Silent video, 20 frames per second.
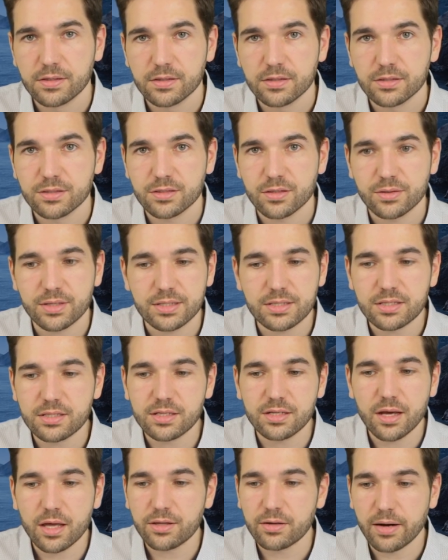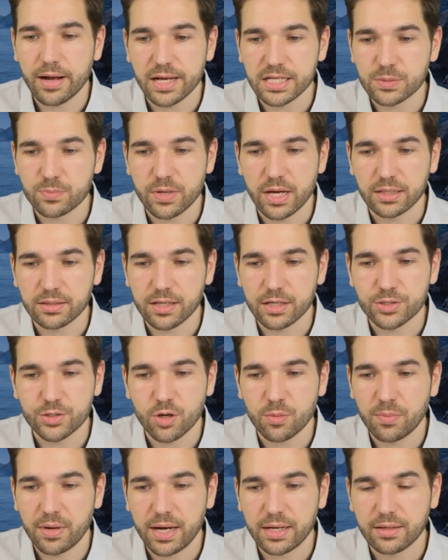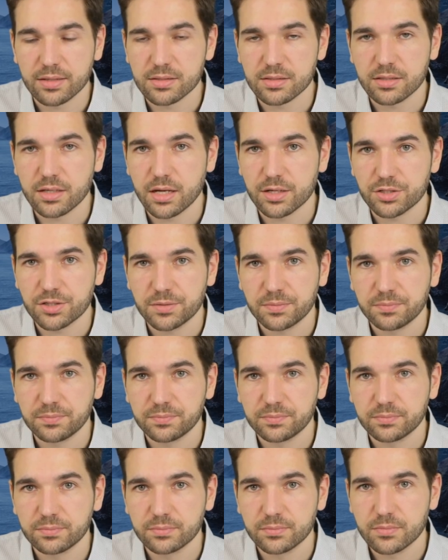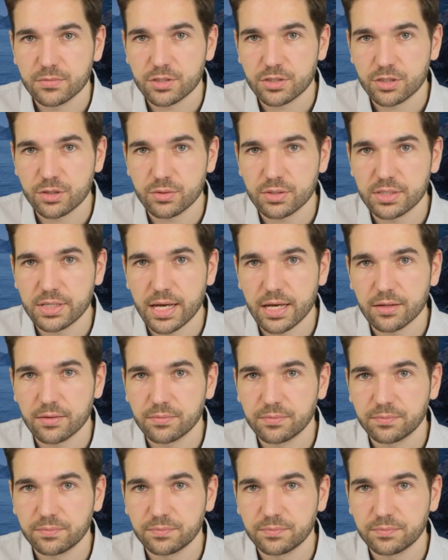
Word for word: So, this is the other aspect that Joe Biden doesn't touch student debt.